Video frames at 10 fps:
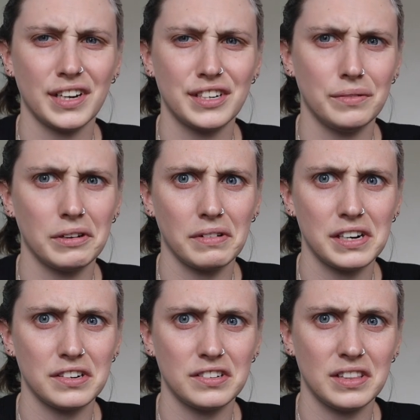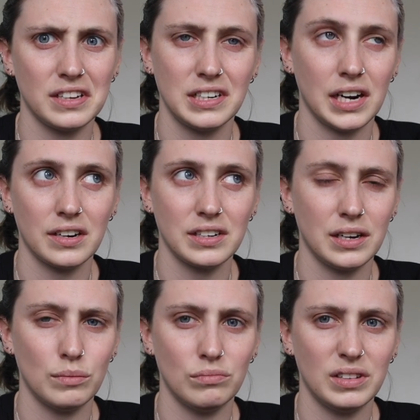like doing research the entire
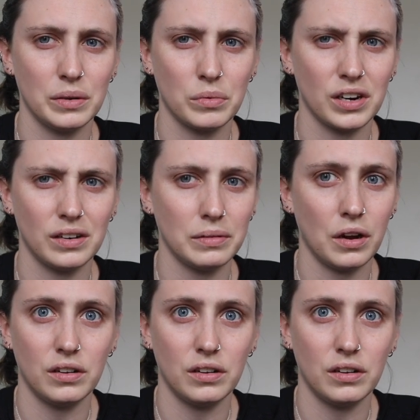time that we're